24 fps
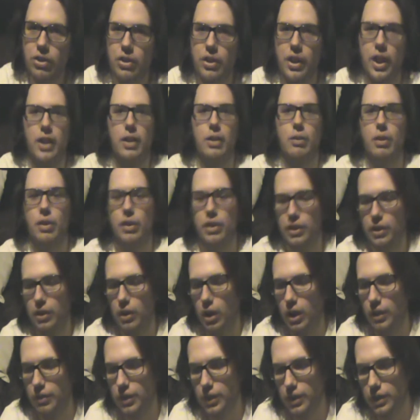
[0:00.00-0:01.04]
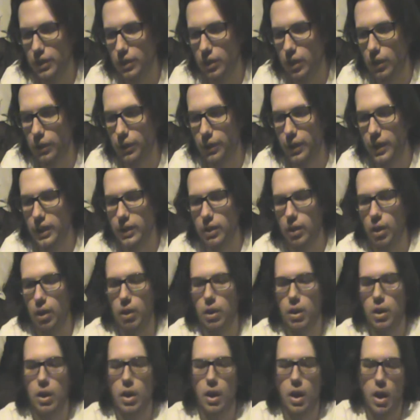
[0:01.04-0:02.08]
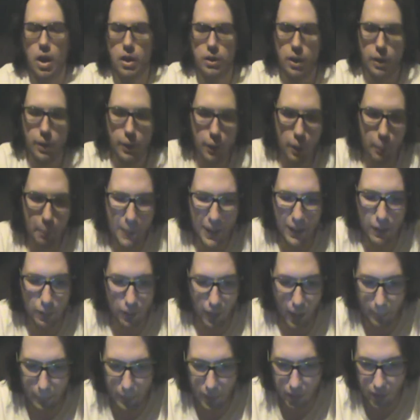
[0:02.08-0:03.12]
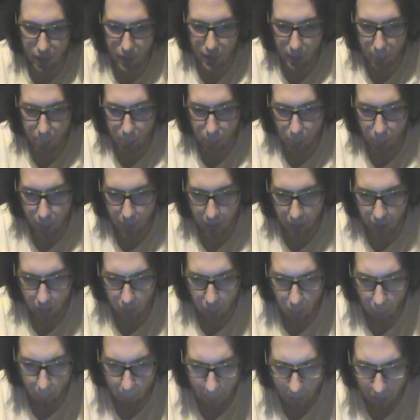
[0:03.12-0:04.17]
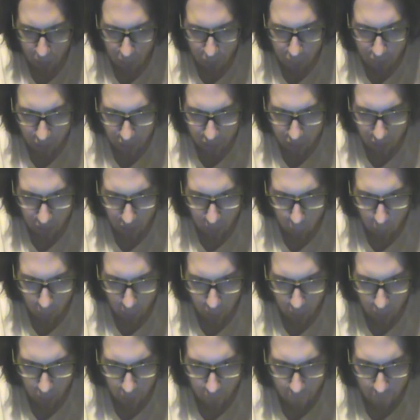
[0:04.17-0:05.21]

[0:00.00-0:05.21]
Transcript: What are they called? I forgot what they're called. They're like the little metal, I'm going to look it up real quick, the little metal things that they wear.